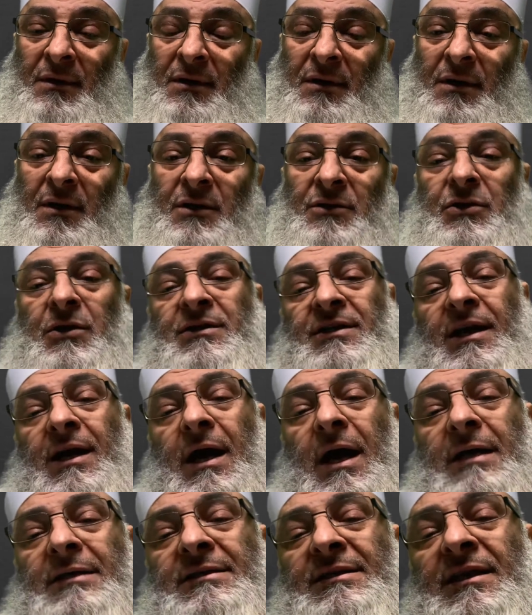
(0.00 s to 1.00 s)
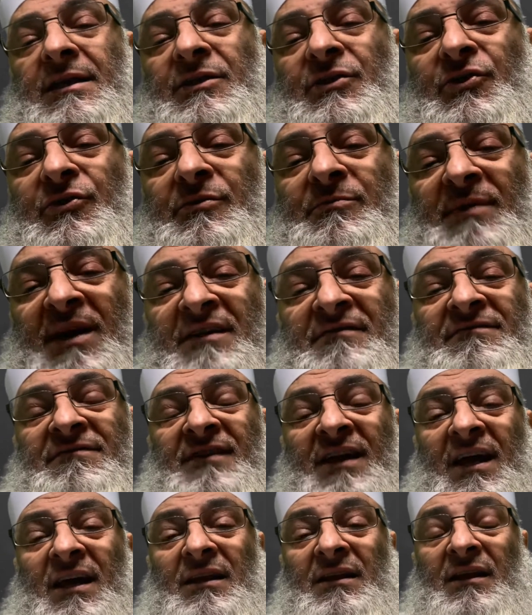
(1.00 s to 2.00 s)
So the guy said to my
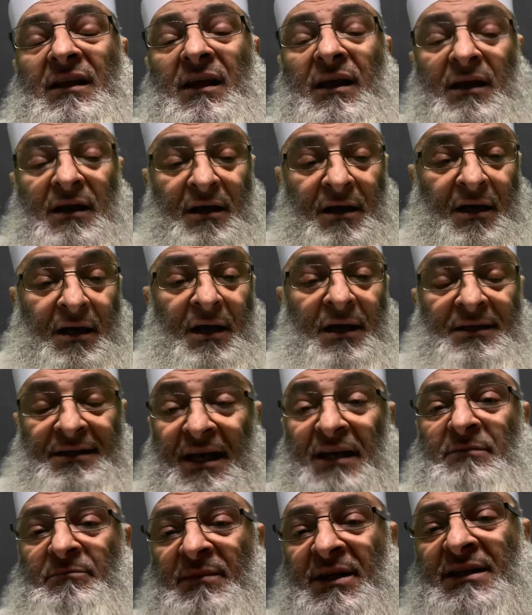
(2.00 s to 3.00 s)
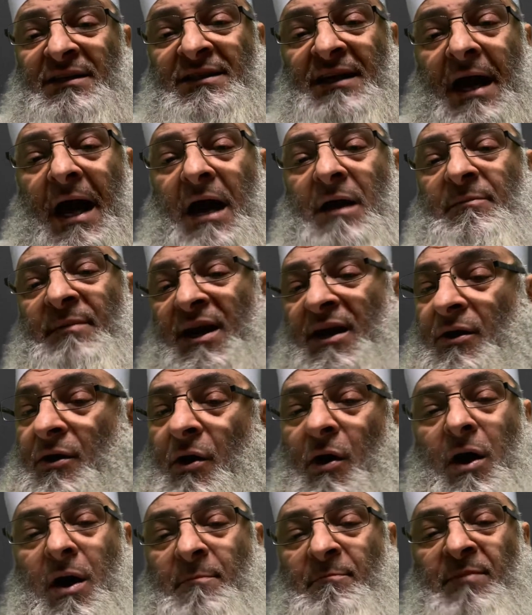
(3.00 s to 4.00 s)
friend, that means I may
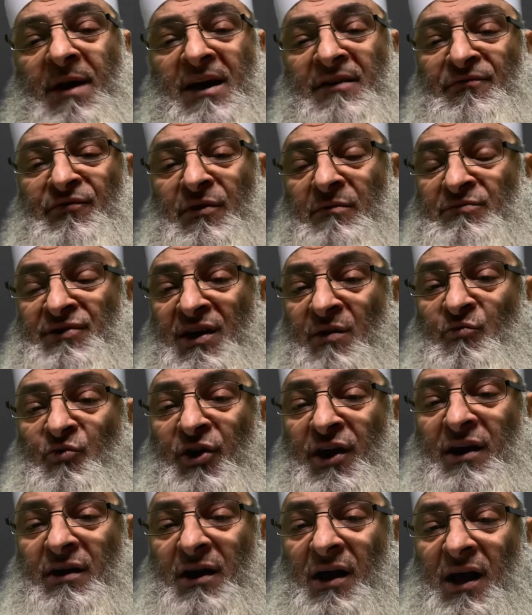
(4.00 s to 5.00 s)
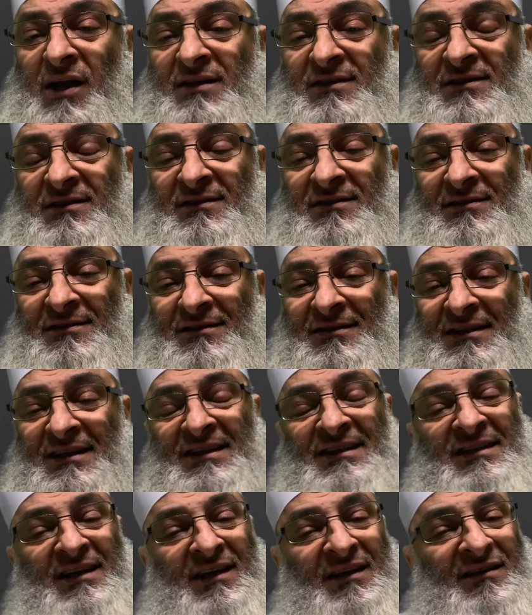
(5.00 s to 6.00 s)
go and buy from somewhere else. He
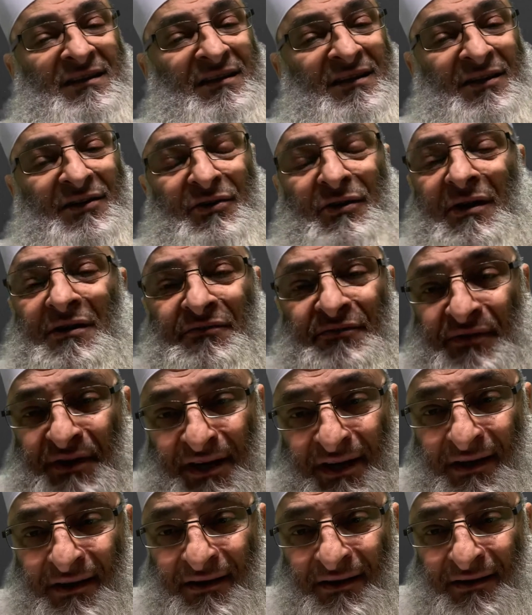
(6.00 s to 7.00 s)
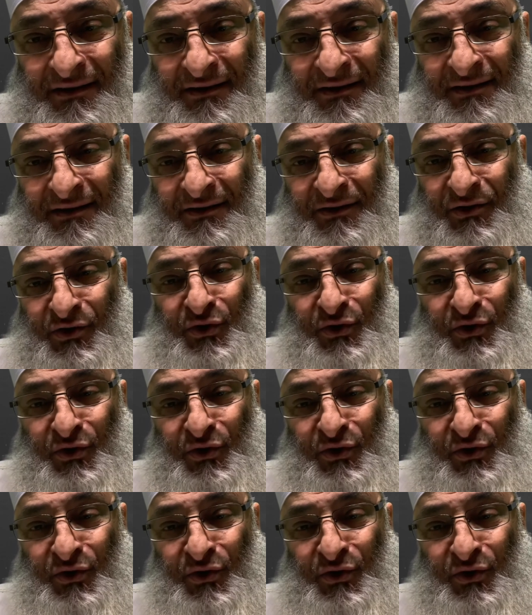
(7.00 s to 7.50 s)
said, you are free to